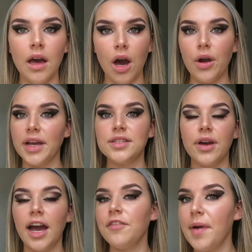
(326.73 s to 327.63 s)
Okay, so
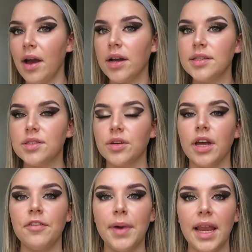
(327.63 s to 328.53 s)
I have my eyes done,
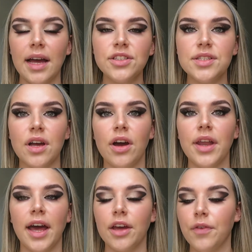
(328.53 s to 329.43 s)
I have my lashes
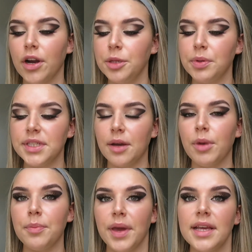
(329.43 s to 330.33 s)
on, and I've already put down
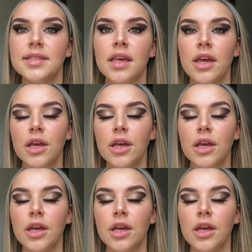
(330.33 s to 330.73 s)
my base.